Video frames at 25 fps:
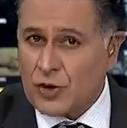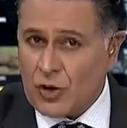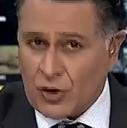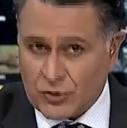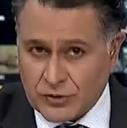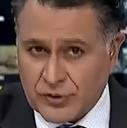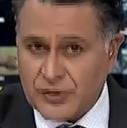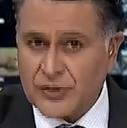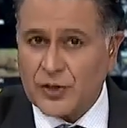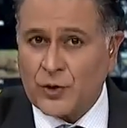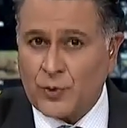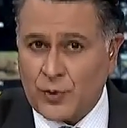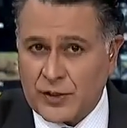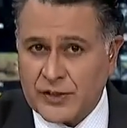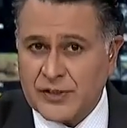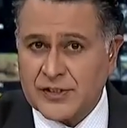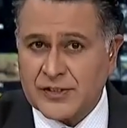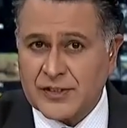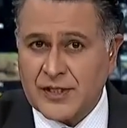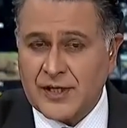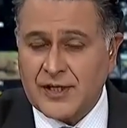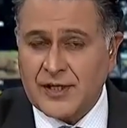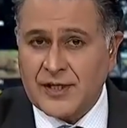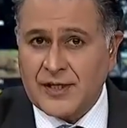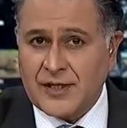
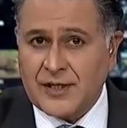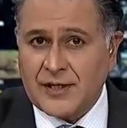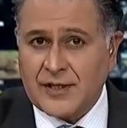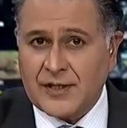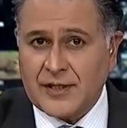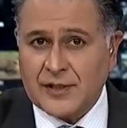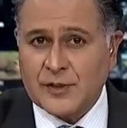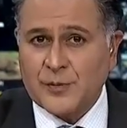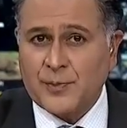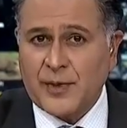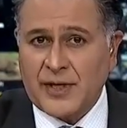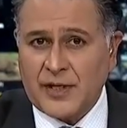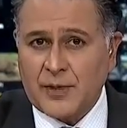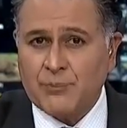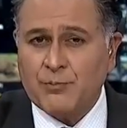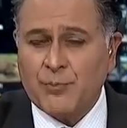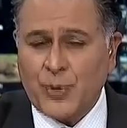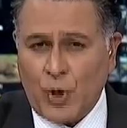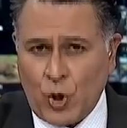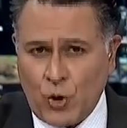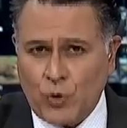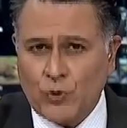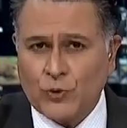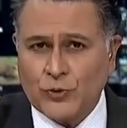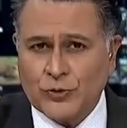consequence that's been
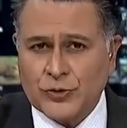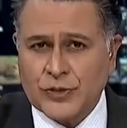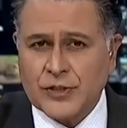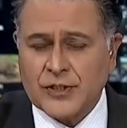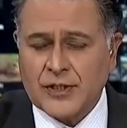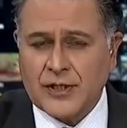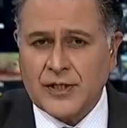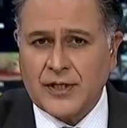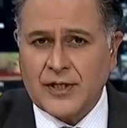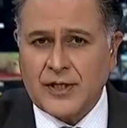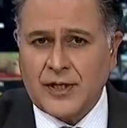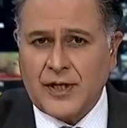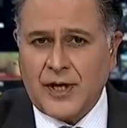imposed.